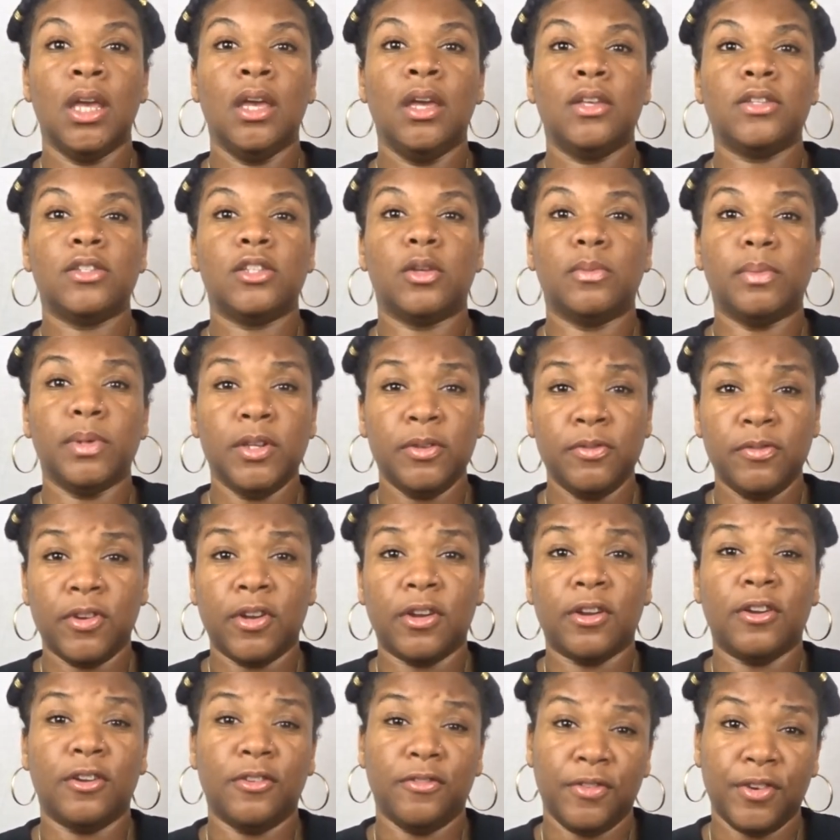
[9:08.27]
So be
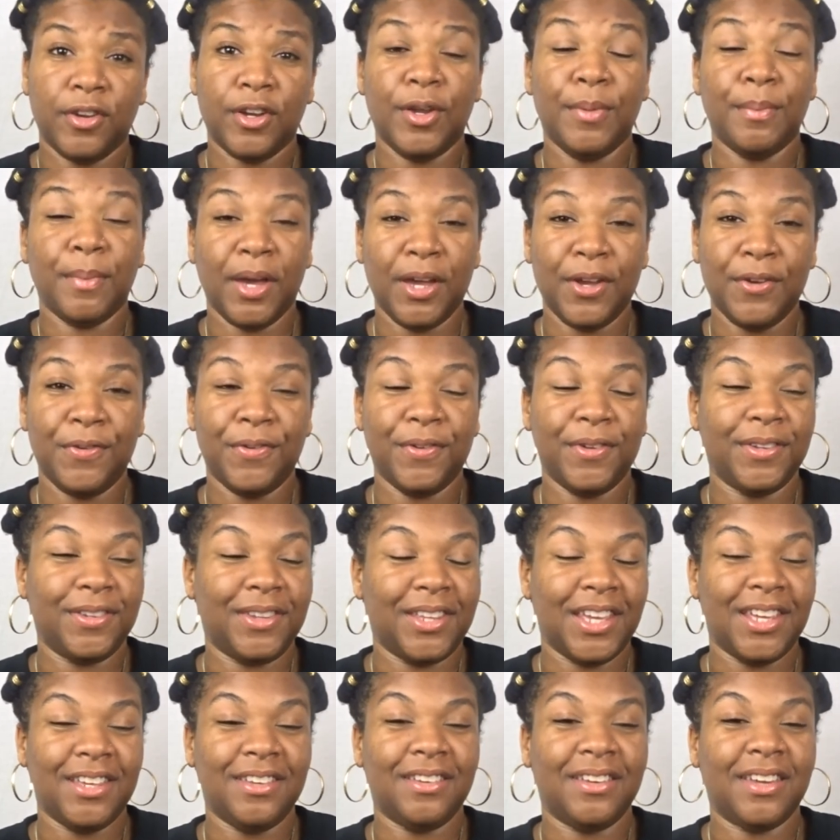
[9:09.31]
very, very mindful of
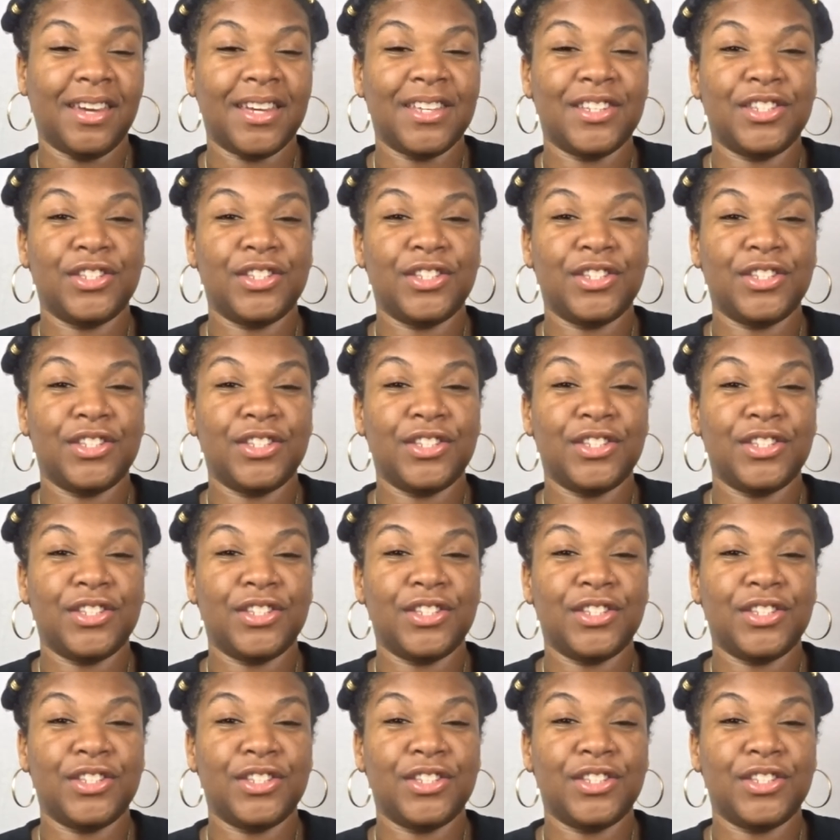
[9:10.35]
that, you guys.